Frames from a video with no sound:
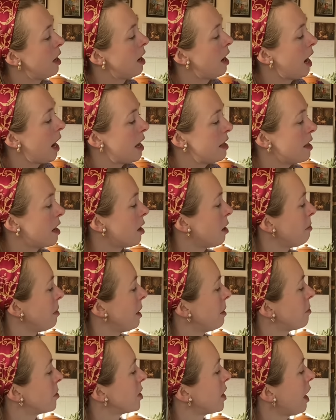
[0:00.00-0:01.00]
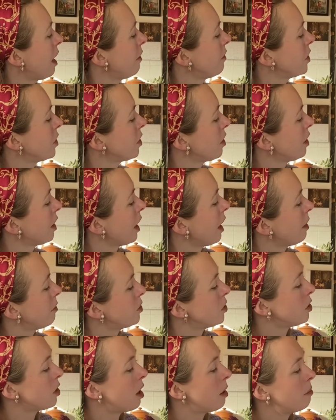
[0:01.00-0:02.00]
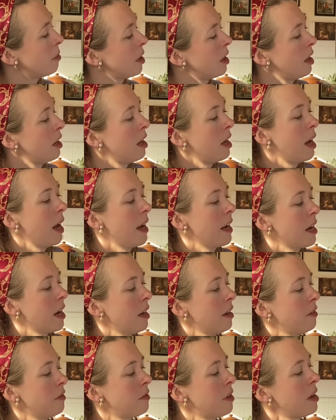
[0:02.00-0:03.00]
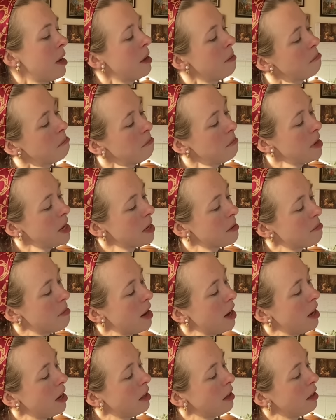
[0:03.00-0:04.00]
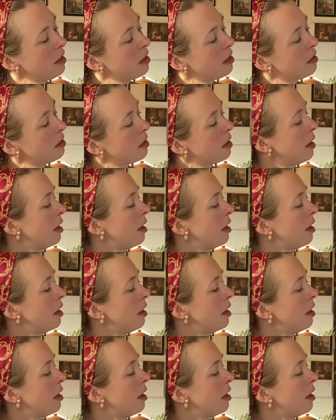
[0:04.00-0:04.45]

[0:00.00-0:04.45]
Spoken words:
And then I'll be able to have this on the countertop and kind of make my little